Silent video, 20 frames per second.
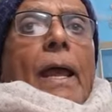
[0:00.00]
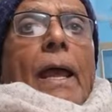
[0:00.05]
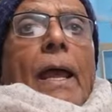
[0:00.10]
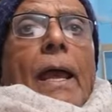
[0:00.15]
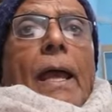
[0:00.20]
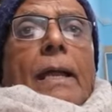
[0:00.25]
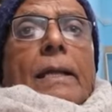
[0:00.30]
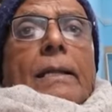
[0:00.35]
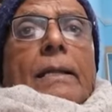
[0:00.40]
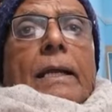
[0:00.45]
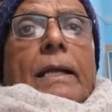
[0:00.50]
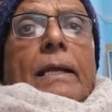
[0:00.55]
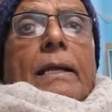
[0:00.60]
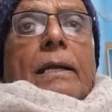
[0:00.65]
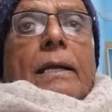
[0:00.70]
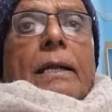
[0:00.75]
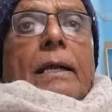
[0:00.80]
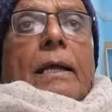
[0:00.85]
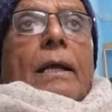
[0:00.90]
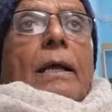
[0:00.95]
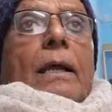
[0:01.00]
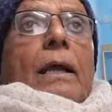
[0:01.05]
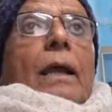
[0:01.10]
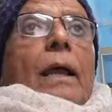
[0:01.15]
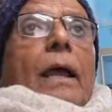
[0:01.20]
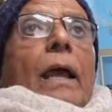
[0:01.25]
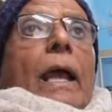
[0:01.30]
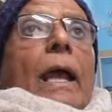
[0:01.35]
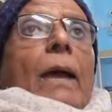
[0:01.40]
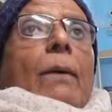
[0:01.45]
and then
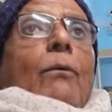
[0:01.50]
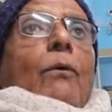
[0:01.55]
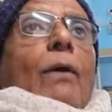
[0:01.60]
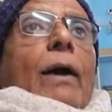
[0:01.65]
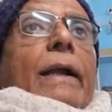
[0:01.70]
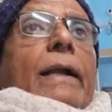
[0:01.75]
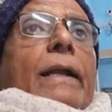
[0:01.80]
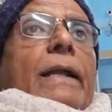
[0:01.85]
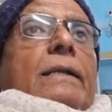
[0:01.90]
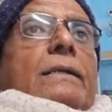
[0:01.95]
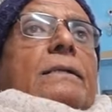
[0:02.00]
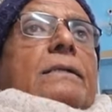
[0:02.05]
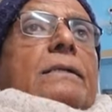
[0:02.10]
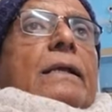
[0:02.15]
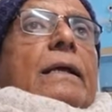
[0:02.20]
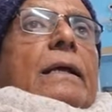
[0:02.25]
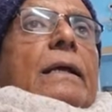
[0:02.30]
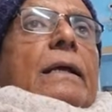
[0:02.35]
avoidance,